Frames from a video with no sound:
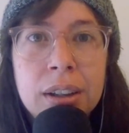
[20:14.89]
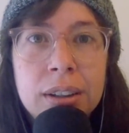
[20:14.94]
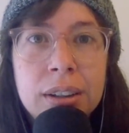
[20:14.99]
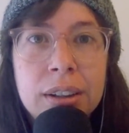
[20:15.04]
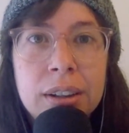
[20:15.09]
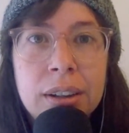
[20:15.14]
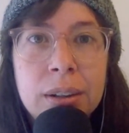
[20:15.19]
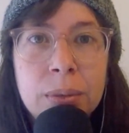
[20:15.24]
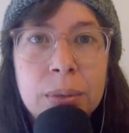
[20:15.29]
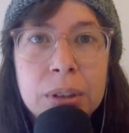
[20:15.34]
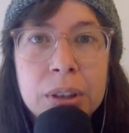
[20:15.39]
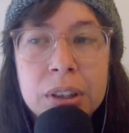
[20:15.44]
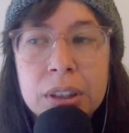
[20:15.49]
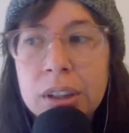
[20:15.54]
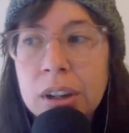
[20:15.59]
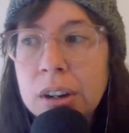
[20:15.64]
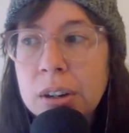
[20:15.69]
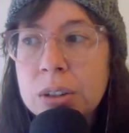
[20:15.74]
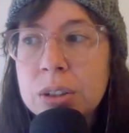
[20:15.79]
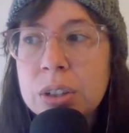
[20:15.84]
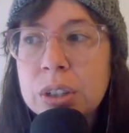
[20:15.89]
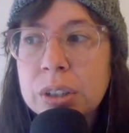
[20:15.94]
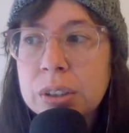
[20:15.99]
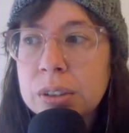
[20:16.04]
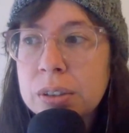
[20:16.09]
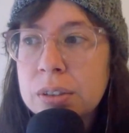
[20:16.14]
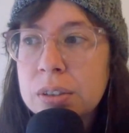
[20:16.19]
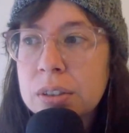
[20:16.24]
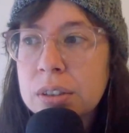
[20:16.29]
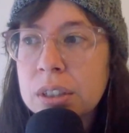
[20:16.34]
uh, with the
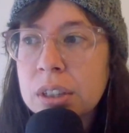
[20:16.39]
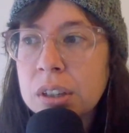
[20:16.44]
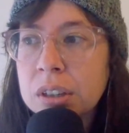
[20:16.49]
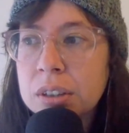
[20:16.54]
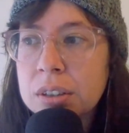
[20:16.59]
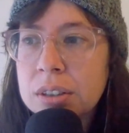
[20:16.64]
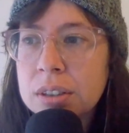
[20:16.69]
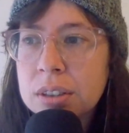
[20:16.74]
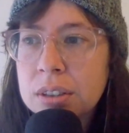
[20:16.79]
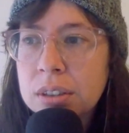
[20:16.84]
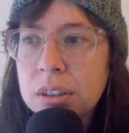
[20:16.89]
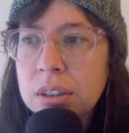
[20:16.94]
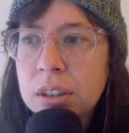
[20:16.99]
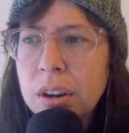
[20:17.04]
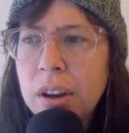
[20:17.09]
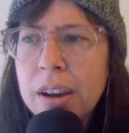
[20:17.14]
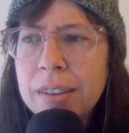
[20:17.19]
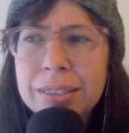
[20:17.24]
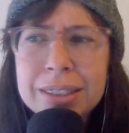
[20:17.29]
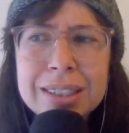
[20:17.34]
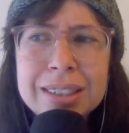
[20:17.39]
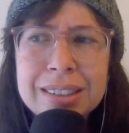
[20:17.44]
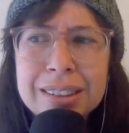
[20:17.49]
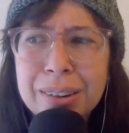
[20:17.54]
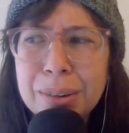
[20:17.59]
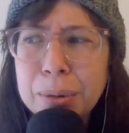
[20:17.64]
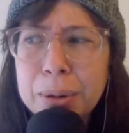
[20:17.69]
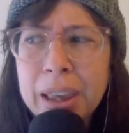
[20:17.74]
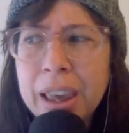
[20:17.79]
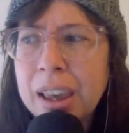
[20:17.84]
cartoons, because, you know, I have an
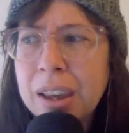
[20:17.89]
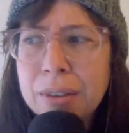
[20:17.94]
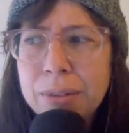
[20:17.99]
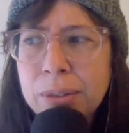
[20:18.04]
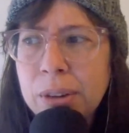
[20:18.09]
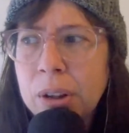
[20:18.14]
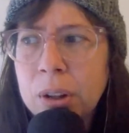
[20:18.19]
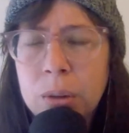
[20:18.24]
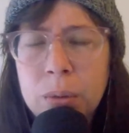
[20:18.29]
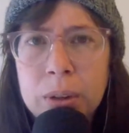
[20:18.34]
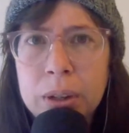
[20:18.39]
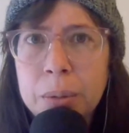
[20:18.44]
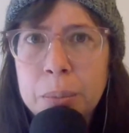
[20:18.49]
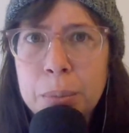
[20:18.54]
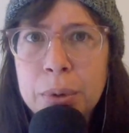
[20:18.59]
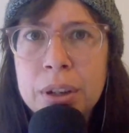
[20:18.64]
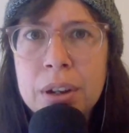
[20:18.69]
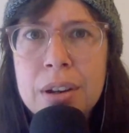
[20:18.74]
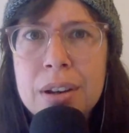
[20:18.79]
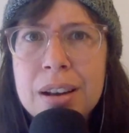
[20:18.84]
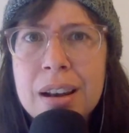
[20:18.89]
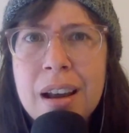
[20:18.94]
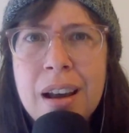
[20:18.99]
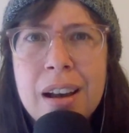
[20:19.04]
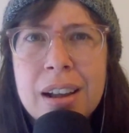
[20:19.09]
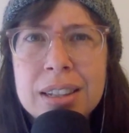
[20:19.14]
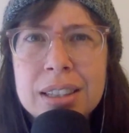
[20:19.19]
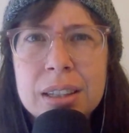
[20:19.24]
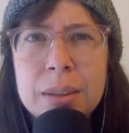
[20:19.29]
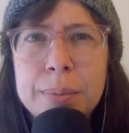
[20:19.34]
okay following, but
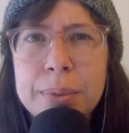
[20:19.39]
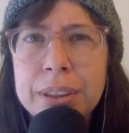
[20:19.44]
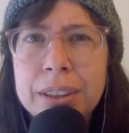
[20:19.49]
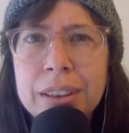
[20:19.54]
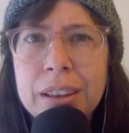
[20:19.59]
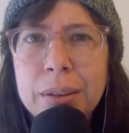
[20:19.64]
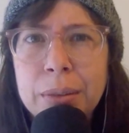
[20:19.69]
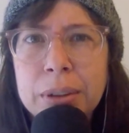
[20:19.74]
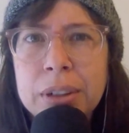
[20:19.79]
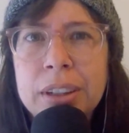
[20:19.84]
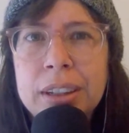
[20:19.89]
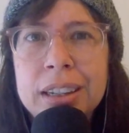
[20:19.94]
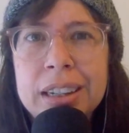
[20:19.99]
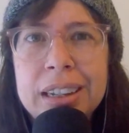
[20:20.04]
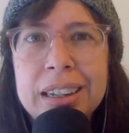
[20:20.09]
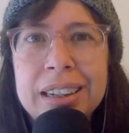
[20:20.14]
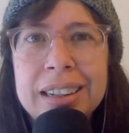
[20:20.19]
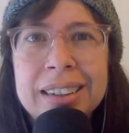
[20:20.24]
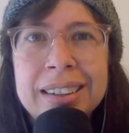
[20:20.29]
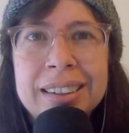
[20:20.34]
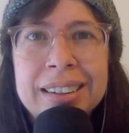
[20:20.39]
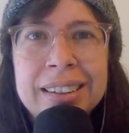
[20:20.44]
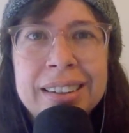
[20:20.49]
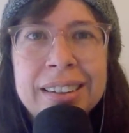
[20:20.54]
not something that really